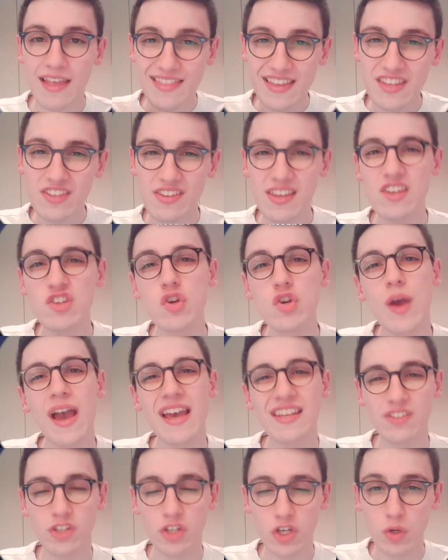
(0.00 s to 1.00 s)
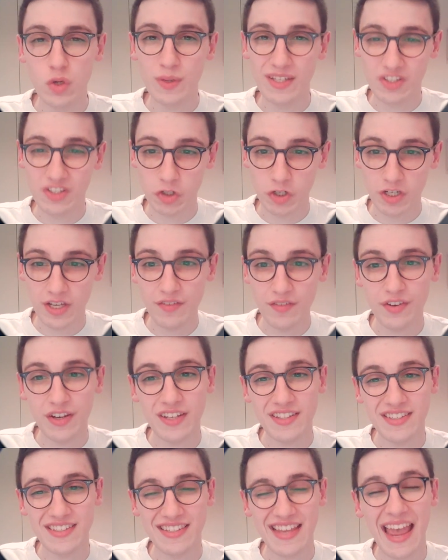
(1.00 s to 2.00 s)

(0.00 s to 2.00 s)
This issue has to do with certificates